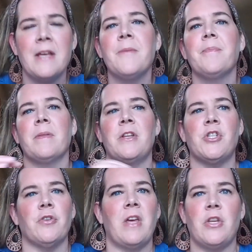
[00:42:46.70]
that you're
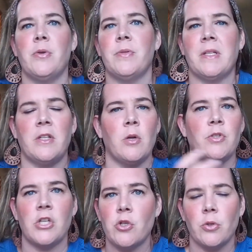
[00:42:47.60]
then using,
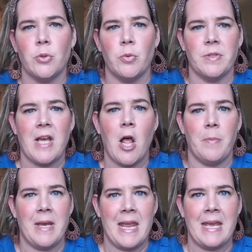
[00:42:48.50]
digital tools to help
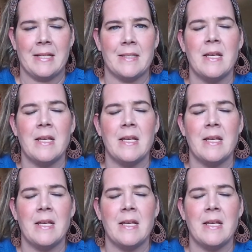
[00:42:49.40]
enhance.